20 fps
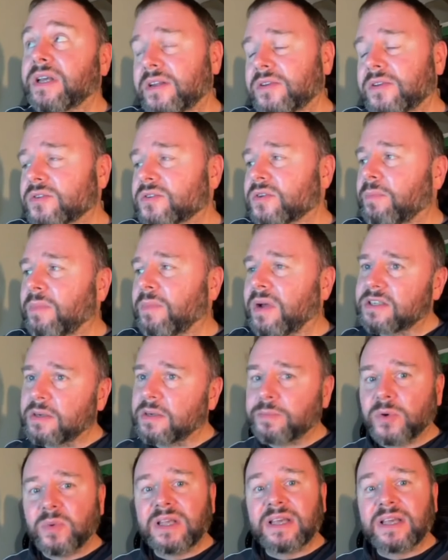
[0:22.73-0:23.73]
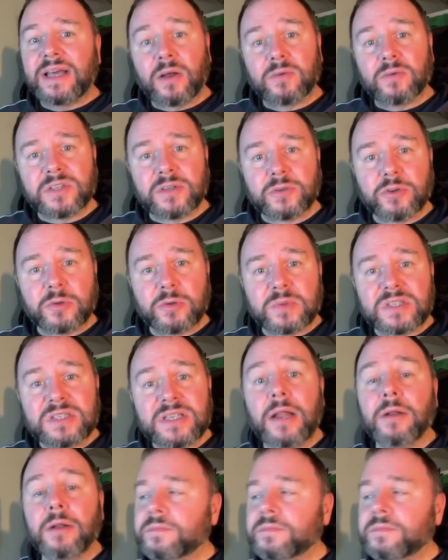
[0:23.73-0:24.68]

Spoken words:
doesn't matter, but we count in groups of 10.